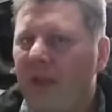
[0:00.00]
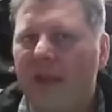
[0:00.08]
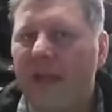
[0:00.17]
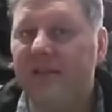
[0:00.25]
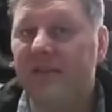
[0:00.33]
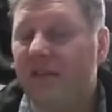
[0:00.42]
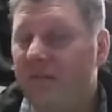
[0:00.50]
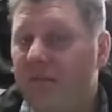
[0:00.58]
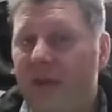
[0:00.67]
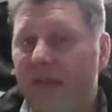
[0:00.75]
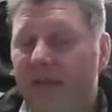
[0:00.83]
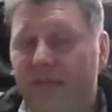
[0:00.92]
That's
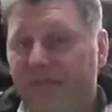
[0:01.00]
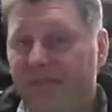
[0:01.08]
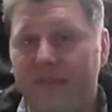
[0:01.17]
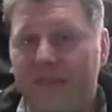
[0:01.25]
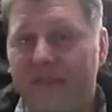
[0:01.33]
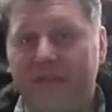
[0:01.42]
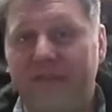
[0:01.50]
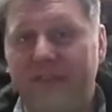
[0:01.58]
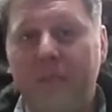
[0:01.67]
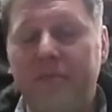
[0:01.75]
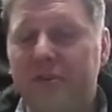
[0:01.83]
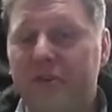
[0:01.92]
make
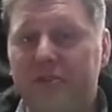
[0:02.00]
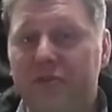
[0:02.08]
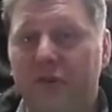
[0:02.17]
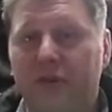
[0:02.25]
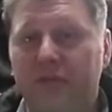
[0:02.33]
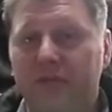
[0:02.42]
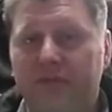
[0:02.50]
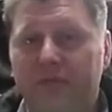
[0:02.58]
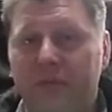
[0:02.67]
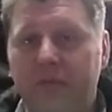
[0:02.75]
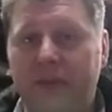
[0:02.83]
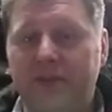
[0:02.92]
temperature control
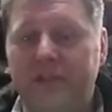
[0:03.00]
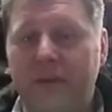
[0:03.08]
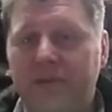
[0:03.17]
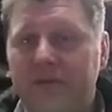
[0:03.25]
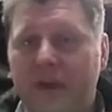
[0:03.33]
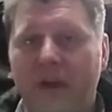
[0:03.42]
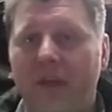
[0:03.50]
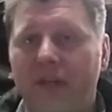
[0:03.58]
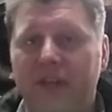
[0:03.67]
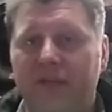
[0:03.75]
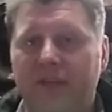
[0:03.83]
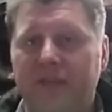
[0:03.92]
fermentation chambers make all the
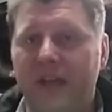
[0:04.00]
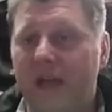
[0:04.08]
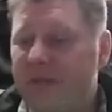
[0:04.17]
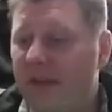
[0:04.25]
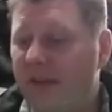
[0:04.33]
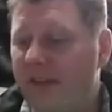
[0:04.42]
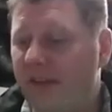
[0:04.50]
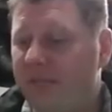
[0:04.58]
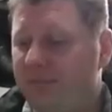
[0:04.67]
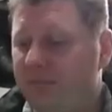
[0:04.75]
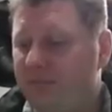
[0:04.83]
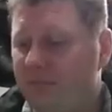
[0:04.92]
difference. I'm telling you,
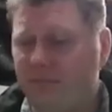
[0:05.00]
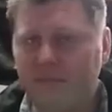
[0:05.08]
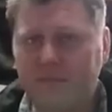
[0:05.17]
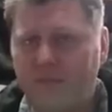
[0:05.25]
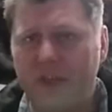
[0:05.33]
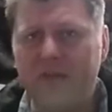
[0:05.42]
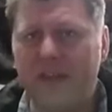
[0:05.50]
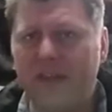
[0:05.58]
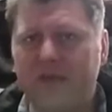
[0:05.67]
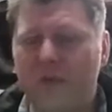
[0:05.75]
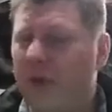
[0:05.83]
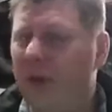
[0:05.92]
if you can
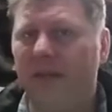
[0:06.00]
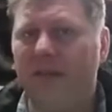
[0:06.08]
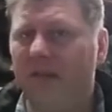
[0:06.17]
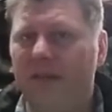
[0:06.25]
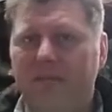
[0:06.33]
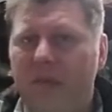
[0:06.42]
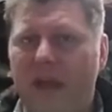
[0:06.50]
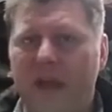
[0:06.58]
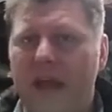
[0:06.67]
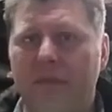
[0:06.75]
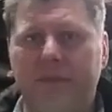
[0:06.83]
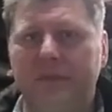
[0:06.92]
swing it, make it
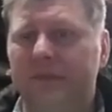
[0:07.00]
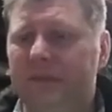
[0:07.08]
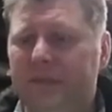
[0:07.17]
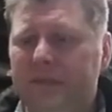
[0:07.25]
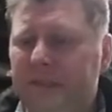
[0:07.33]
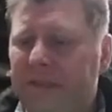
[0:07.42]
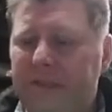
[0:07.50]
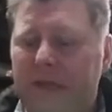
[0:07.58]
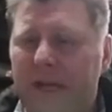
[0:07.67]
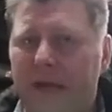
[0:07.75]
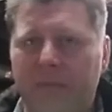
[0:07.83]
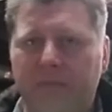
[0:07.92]
happen.
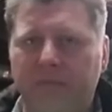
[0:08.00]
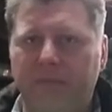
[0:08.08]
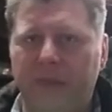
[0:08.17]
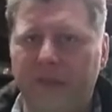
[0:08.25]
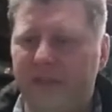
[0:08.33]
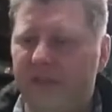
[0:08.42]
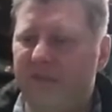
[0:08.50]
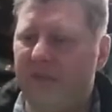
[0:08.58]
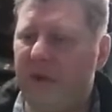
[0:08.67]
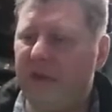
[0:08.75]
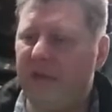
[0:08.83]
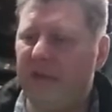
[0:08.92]
Because um, this
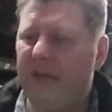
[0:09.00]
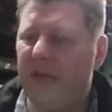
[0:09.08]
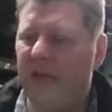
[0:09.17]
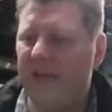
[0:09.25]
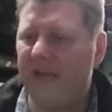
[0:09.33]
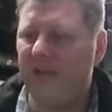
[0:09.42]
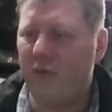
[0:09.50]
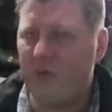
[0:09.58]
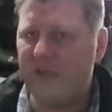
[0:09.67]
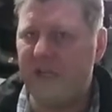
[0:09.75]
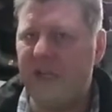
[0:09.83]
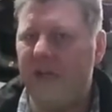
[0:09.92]
fermented at
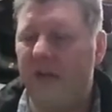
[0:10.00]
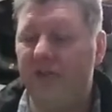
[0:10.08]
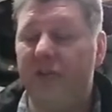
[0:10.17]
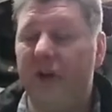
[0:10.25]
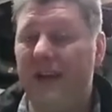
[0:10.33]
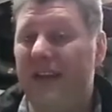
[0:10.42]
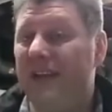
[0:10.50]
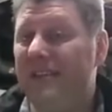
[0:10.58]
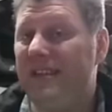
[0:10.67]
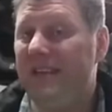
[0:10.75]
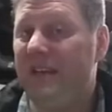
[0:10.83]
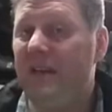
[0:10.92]
20, or sorry, at
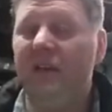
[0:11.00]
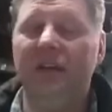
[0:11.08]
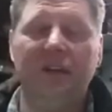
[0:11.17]
19,